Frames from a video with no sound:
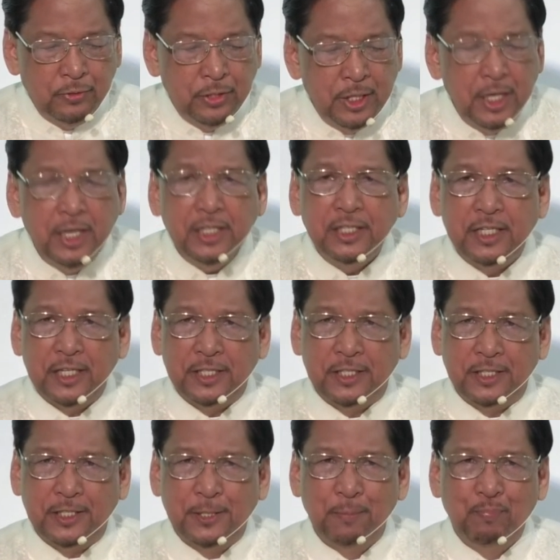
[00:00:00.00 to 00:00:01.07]

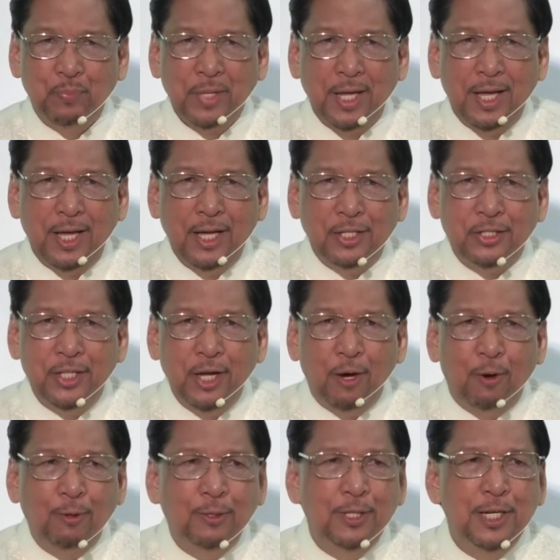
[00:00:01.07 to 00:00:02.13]
Jesus is the
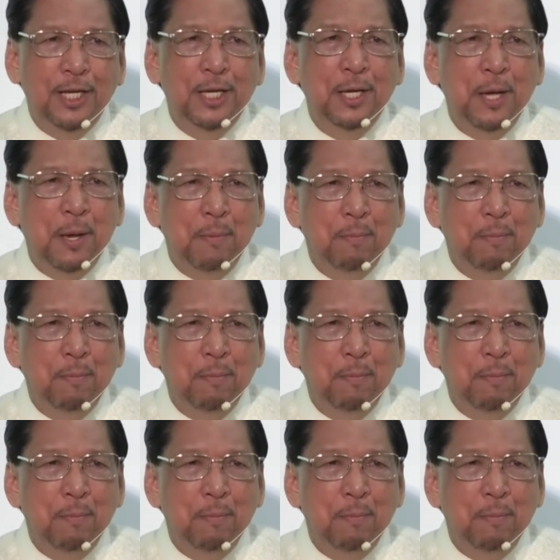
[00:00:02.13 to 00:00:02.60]
only